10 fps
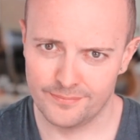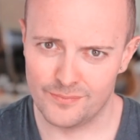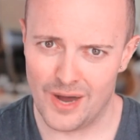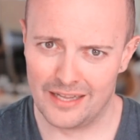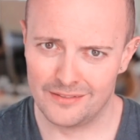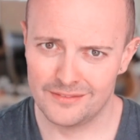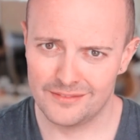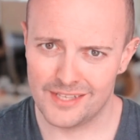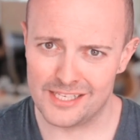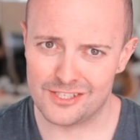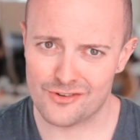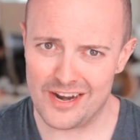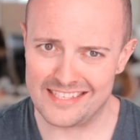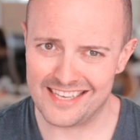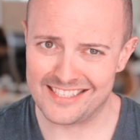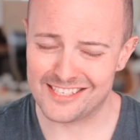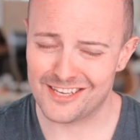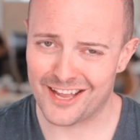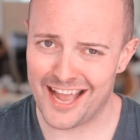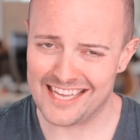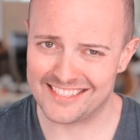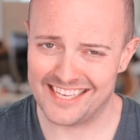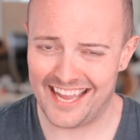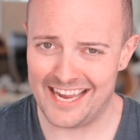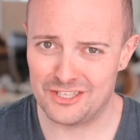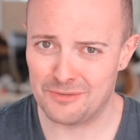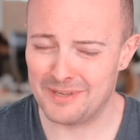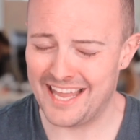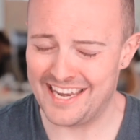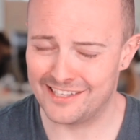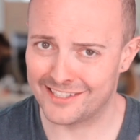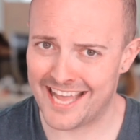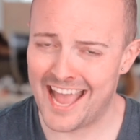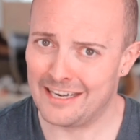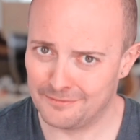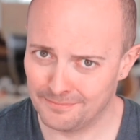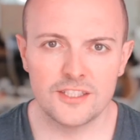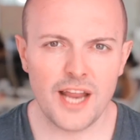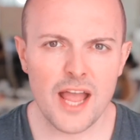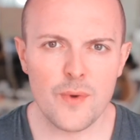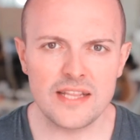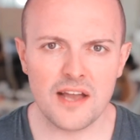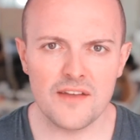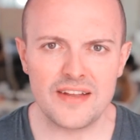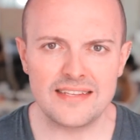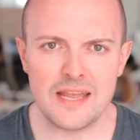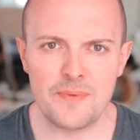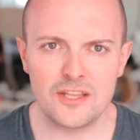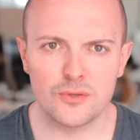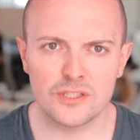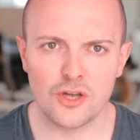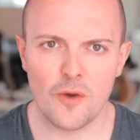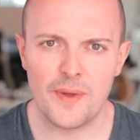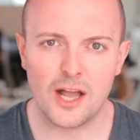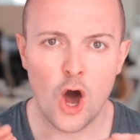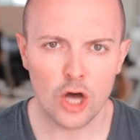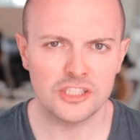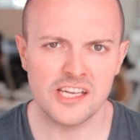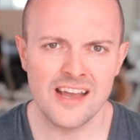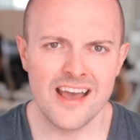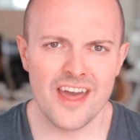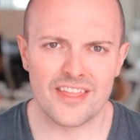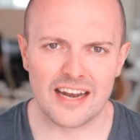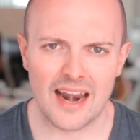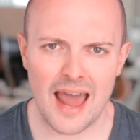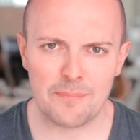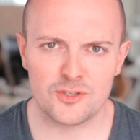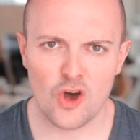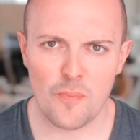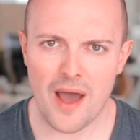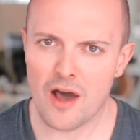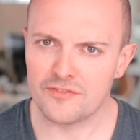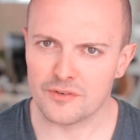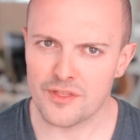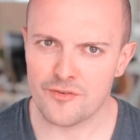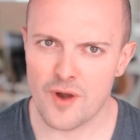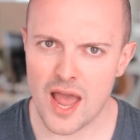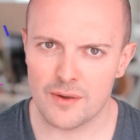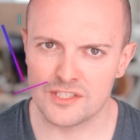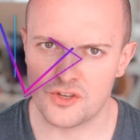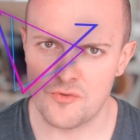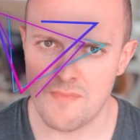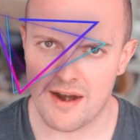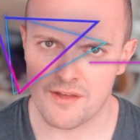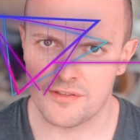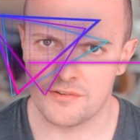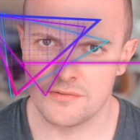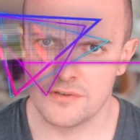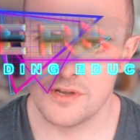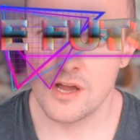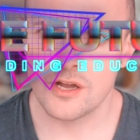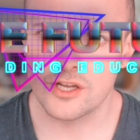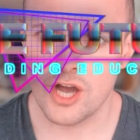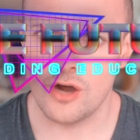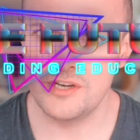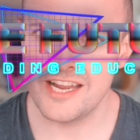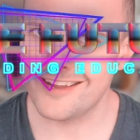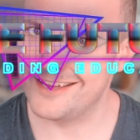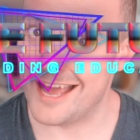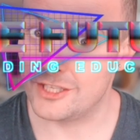Well, as straight as a sarcastic aging millennial can. Today we're diving deep into a topic hotter than a laptop after a 3-hour Zoom marathon: coding in